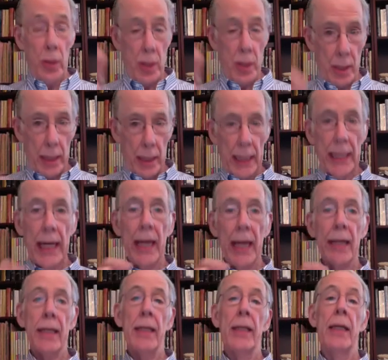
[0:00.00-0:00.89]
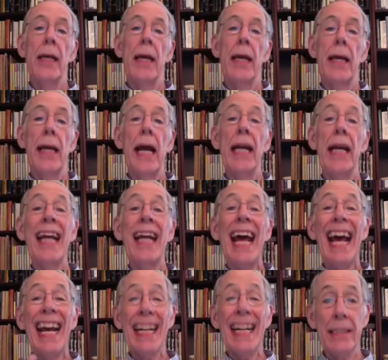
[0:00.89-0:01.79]
Connecticut and K had an
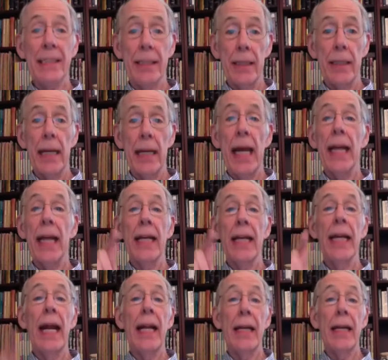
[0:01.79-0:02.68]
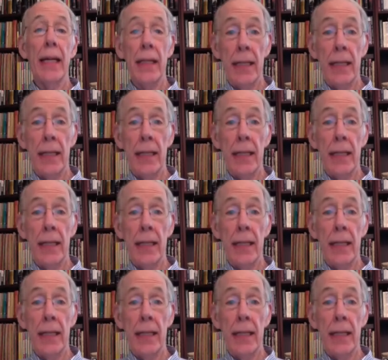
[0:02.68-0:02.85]
exit at Connecticut and